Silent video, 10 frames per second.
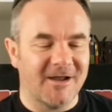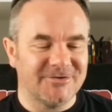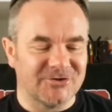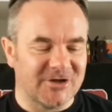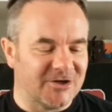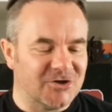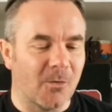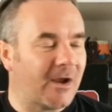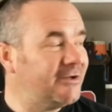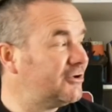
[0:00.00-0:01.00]
and just like
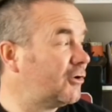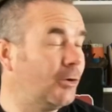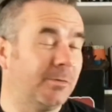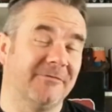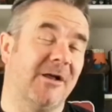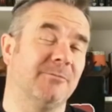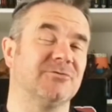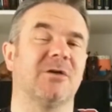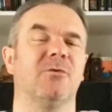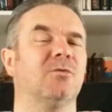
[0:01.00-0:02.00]
showcasing a couple of albums
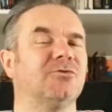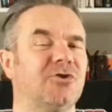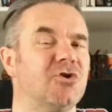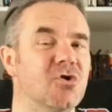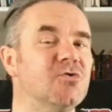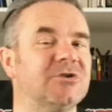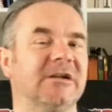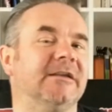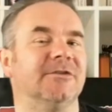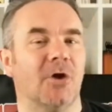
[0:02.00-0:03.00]
that we wouldn't
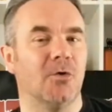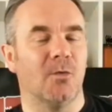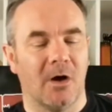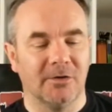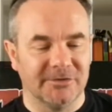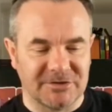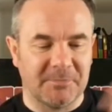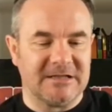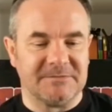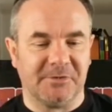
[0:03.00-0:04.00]
usually do on the
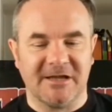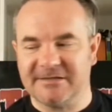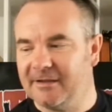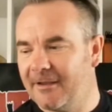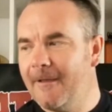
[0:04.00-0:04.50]
Splatter Plastic